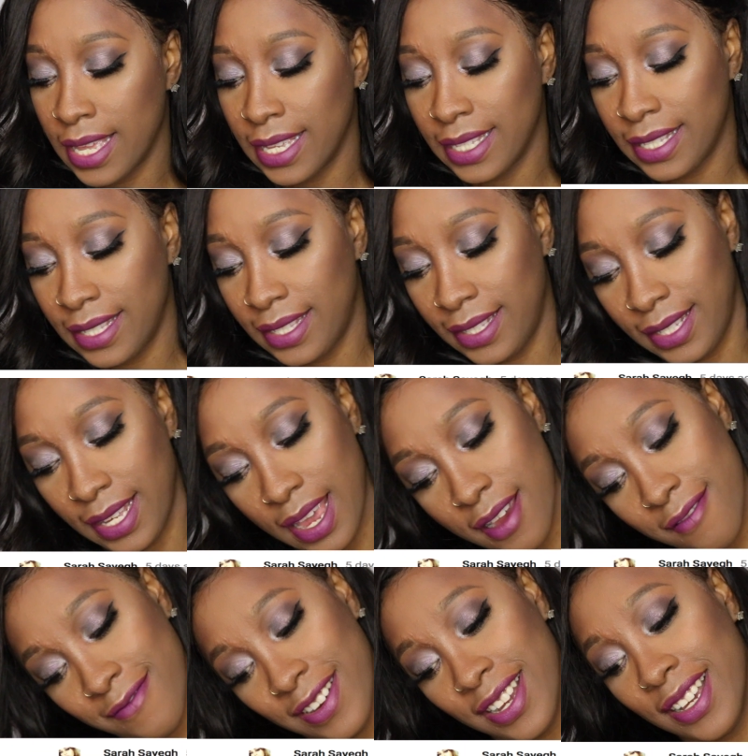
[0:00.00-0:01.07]

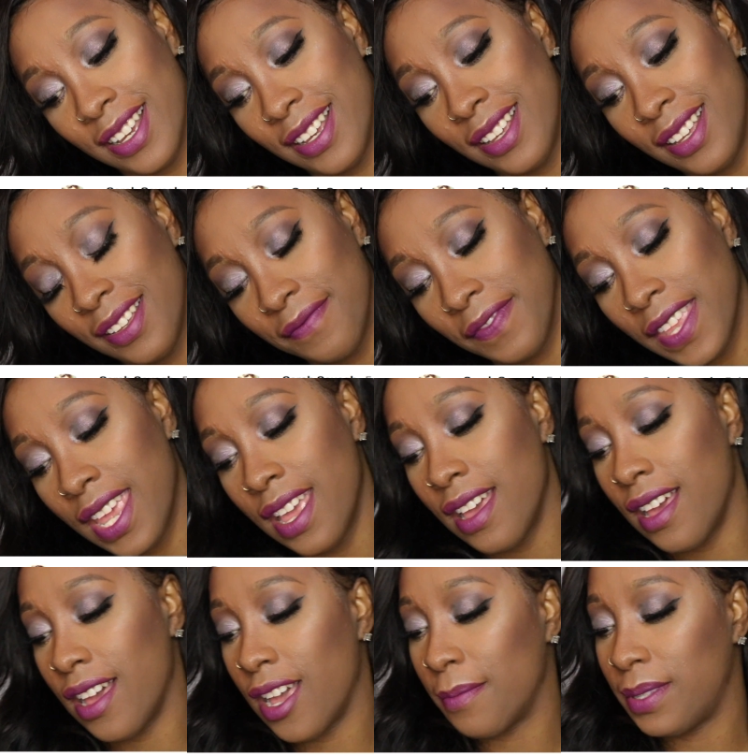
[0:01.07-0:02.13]
Sarah,
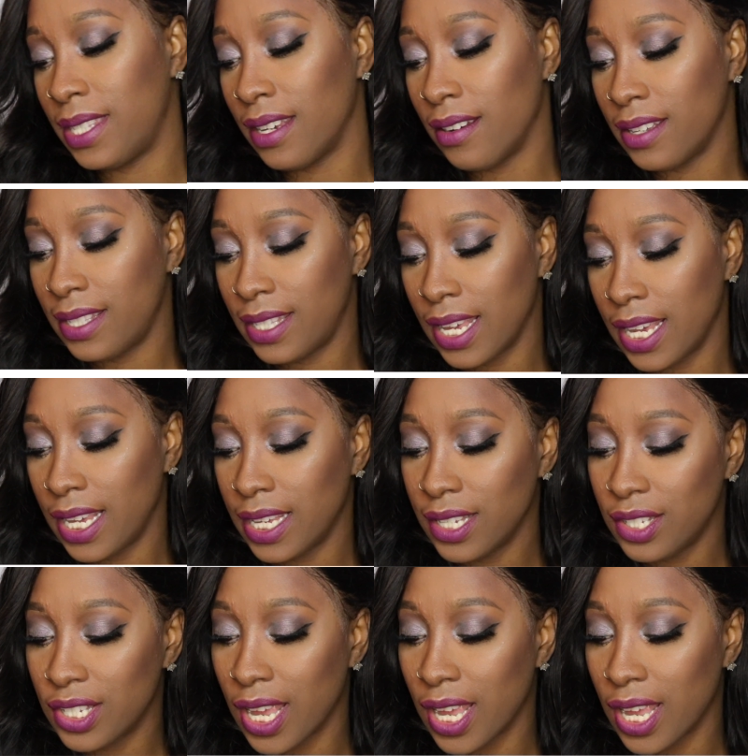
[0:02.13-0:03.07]
Sarah Sage.